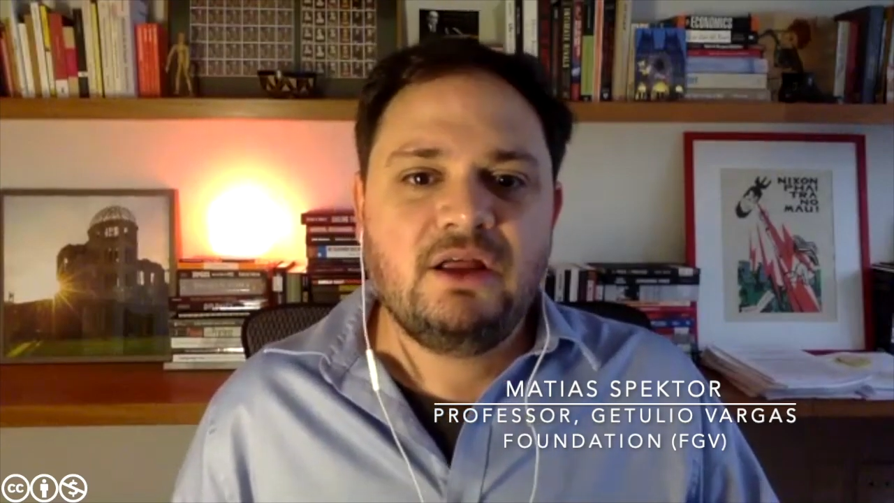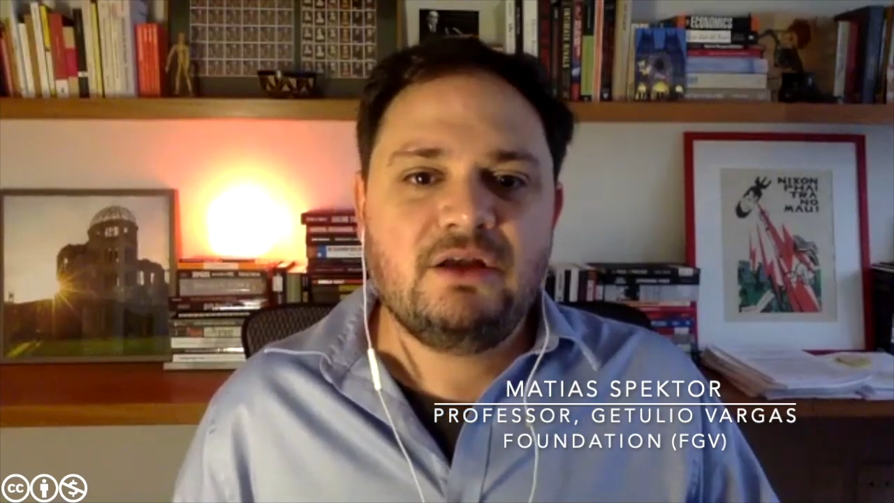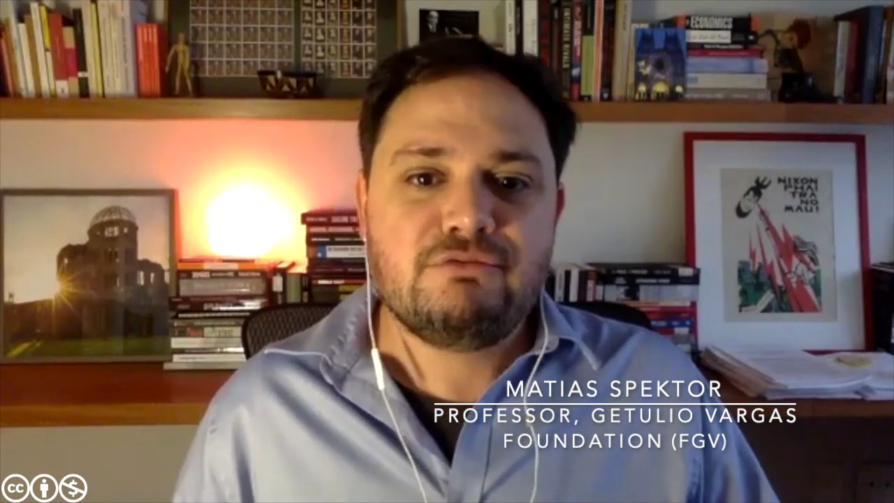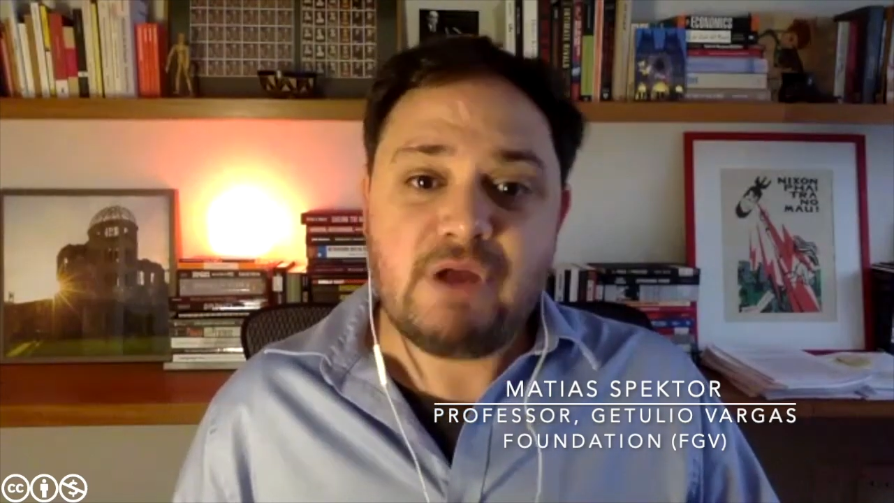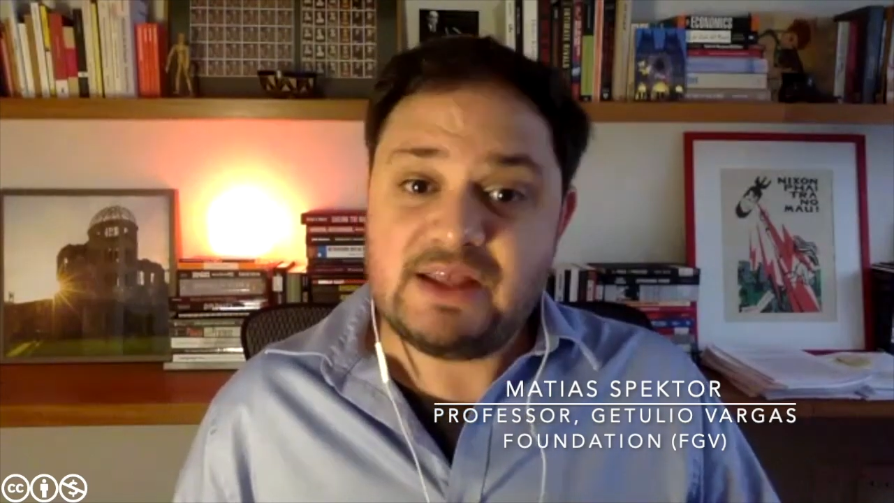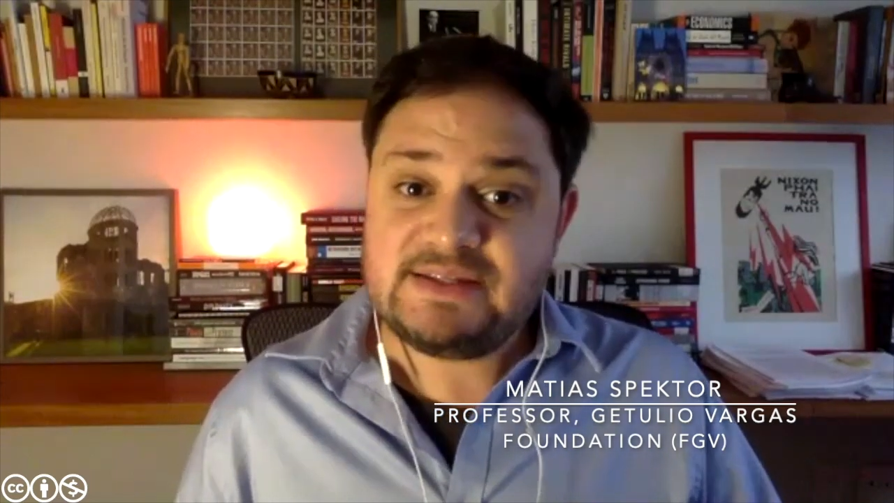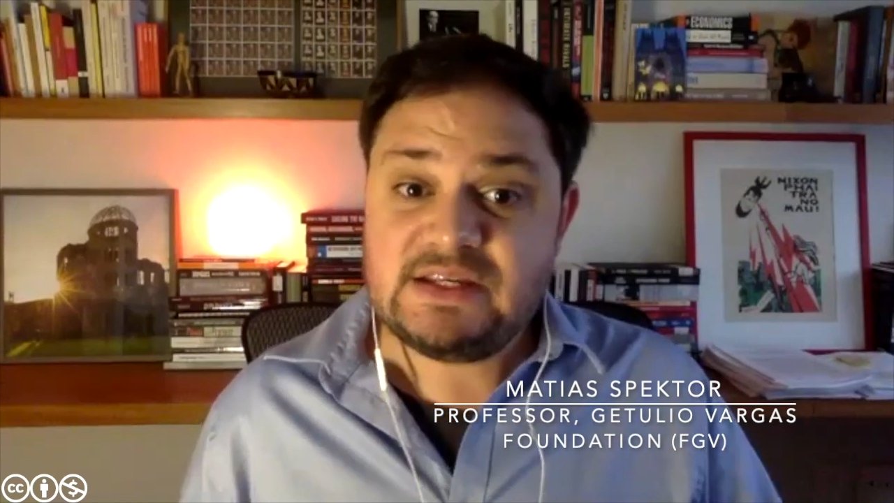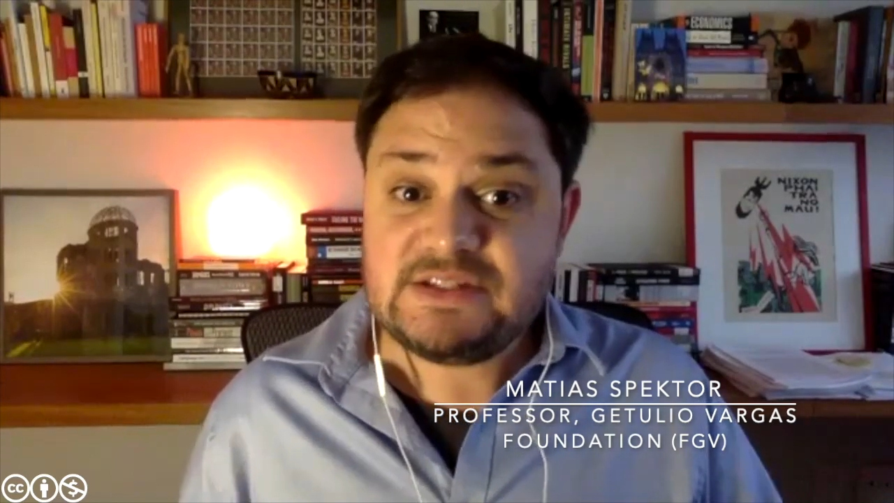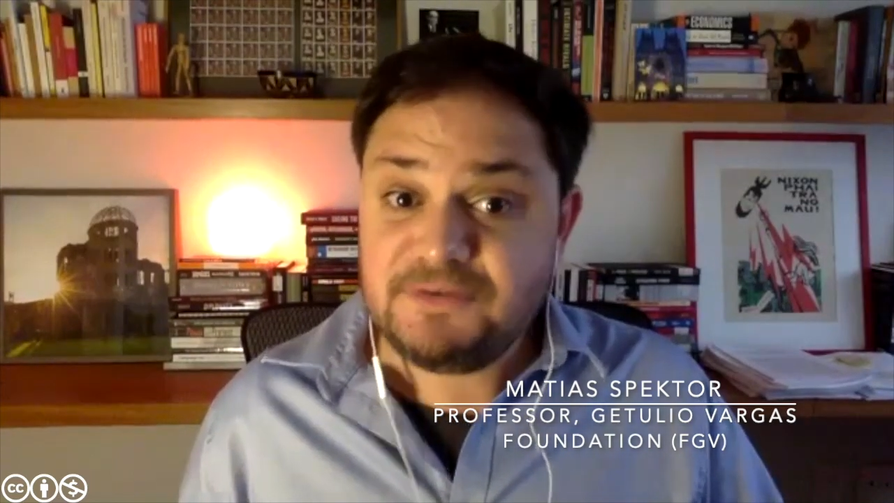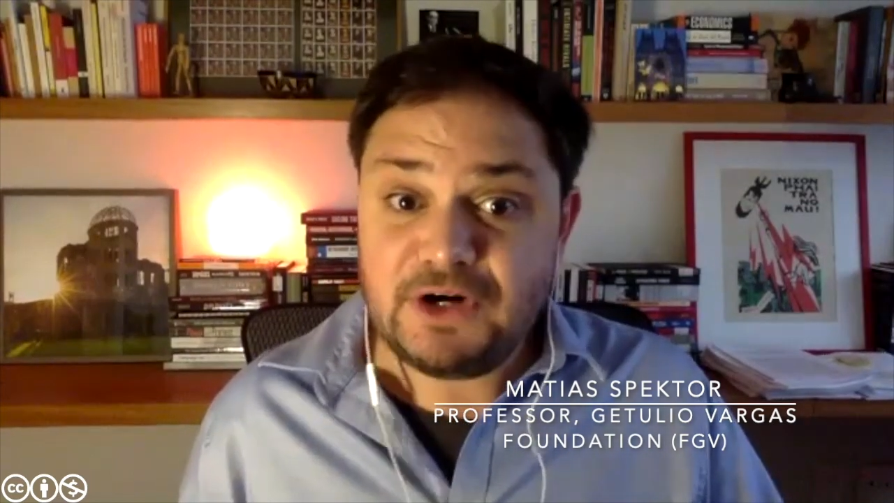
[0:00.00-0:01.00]
runs
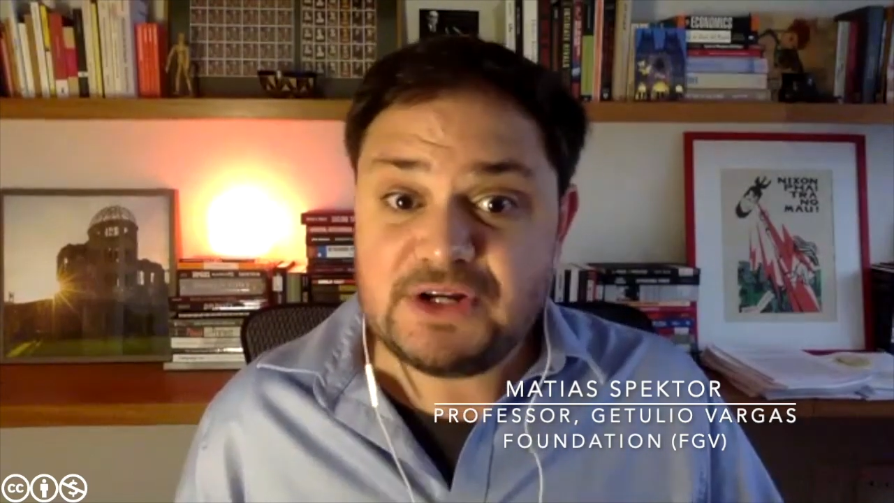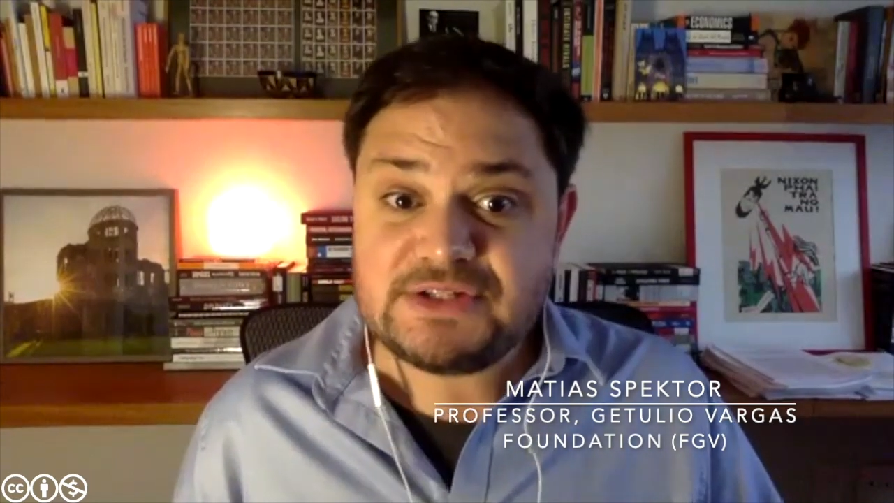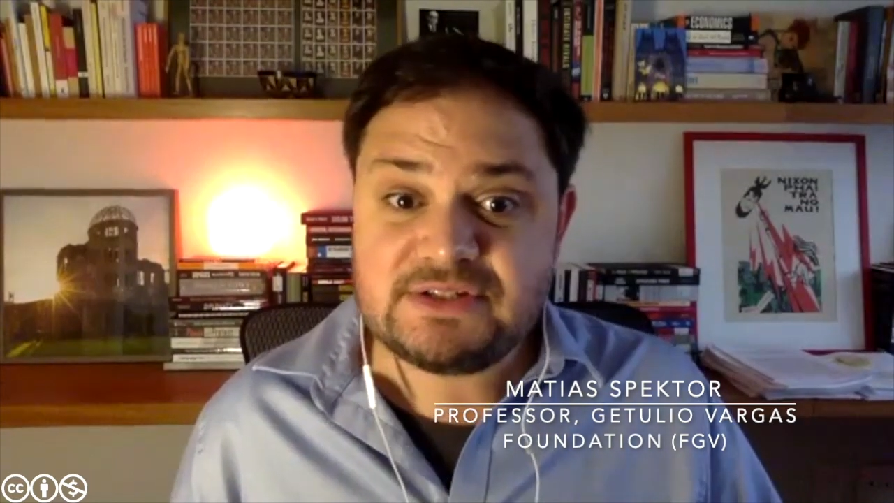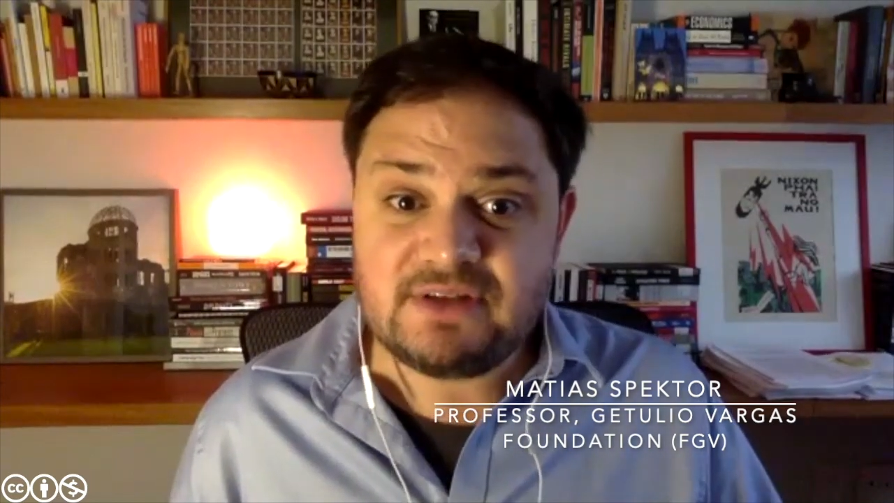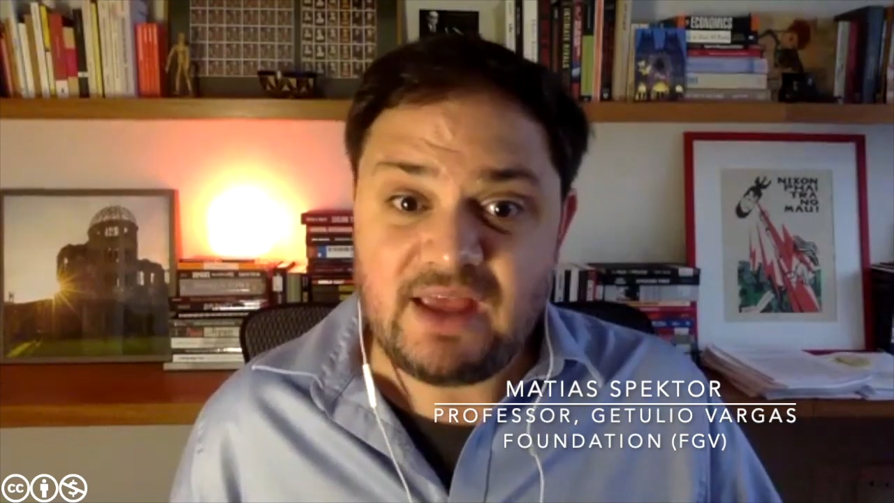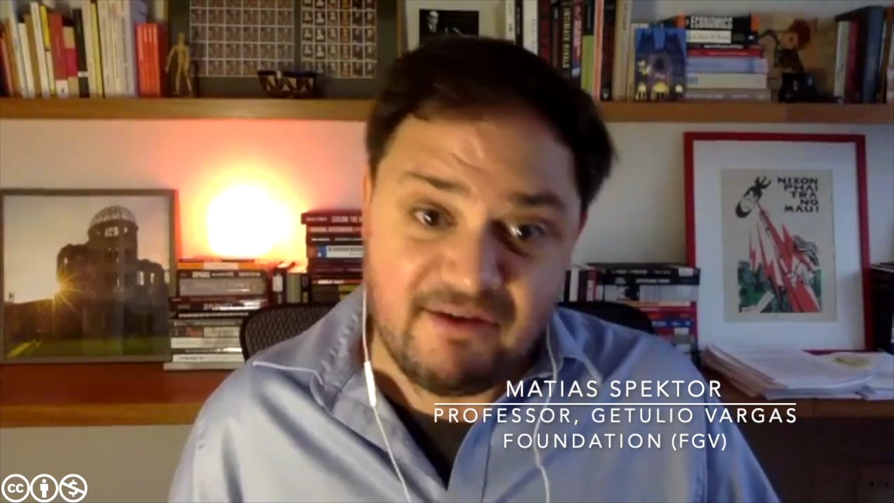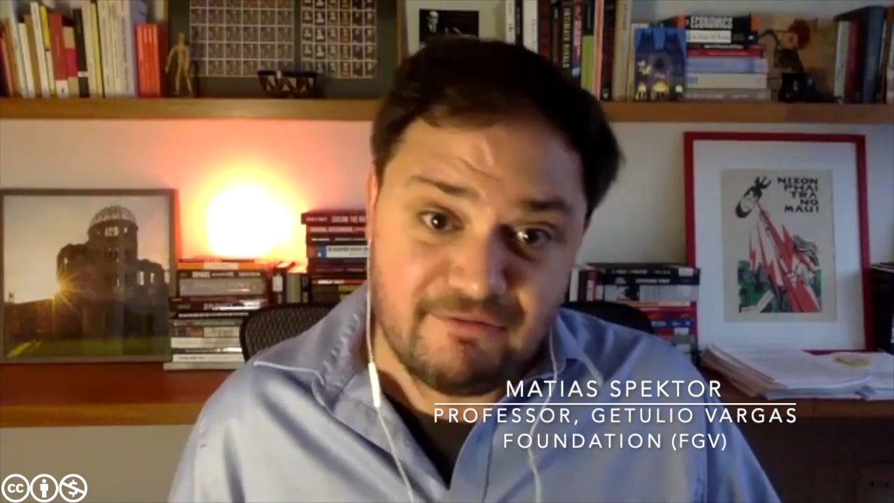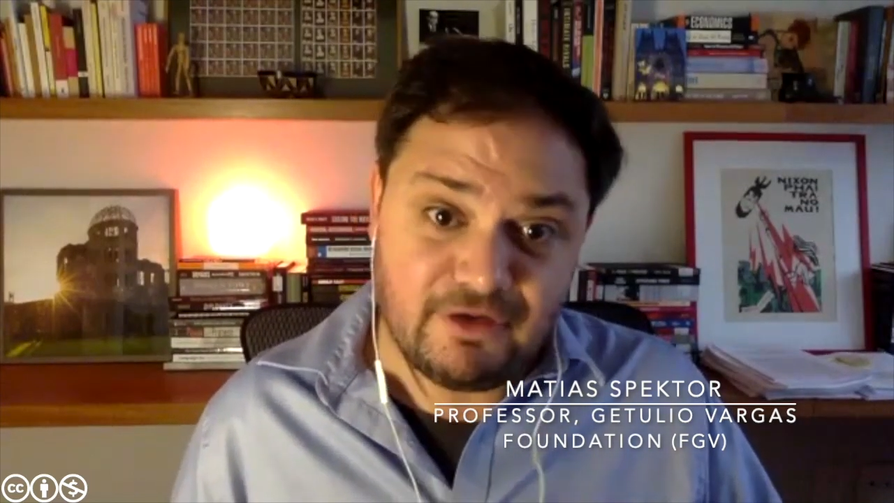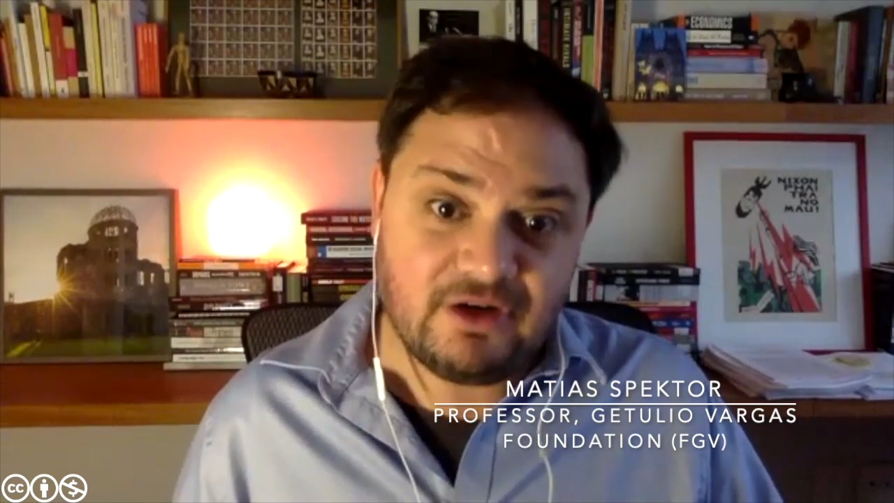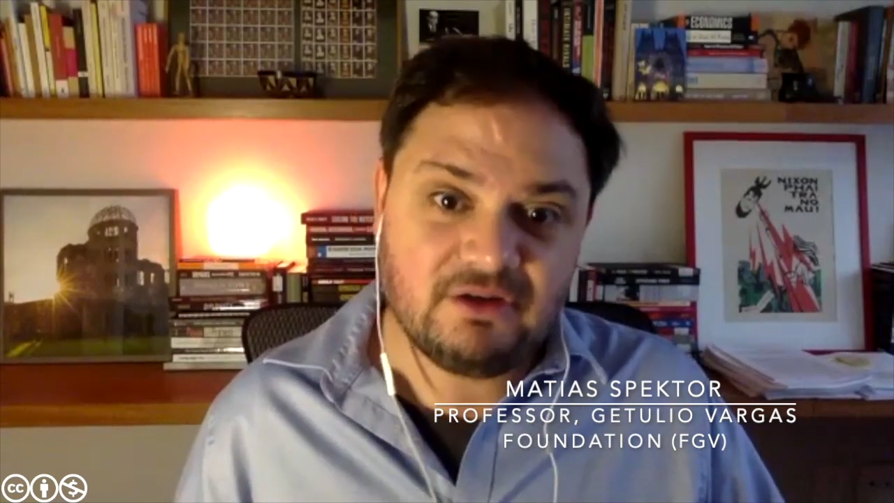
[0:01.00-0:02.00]
its first
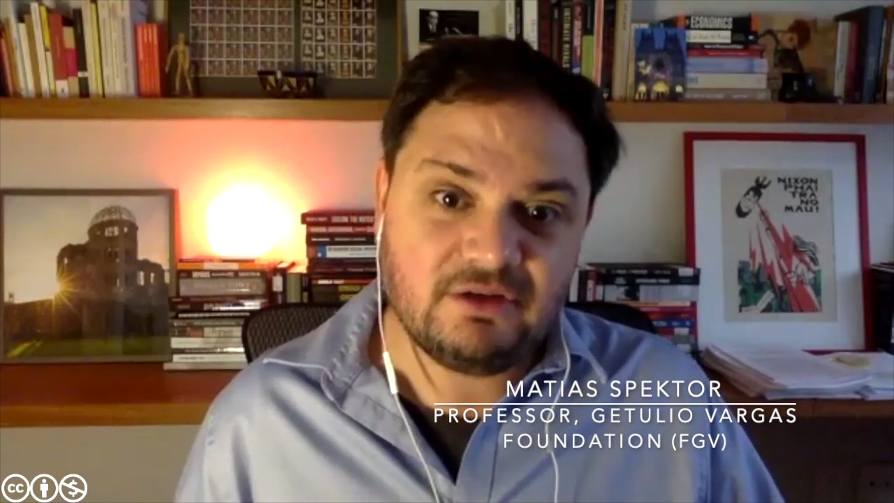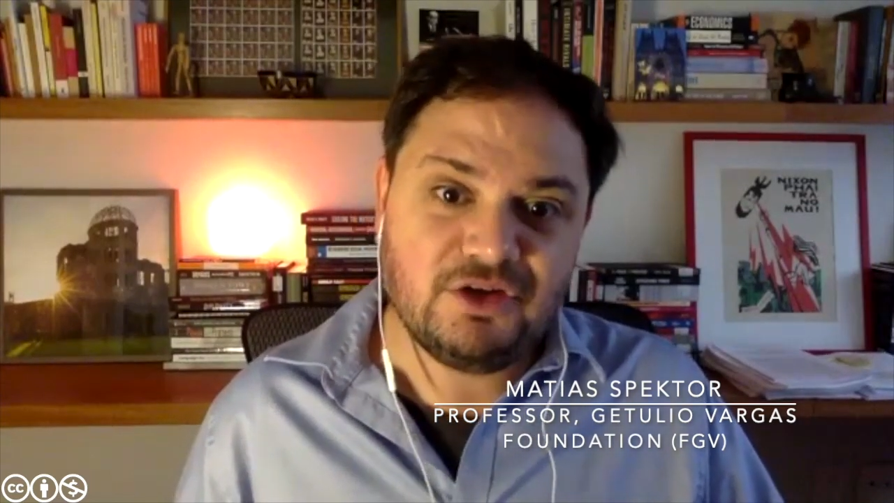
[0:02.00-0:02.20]
ever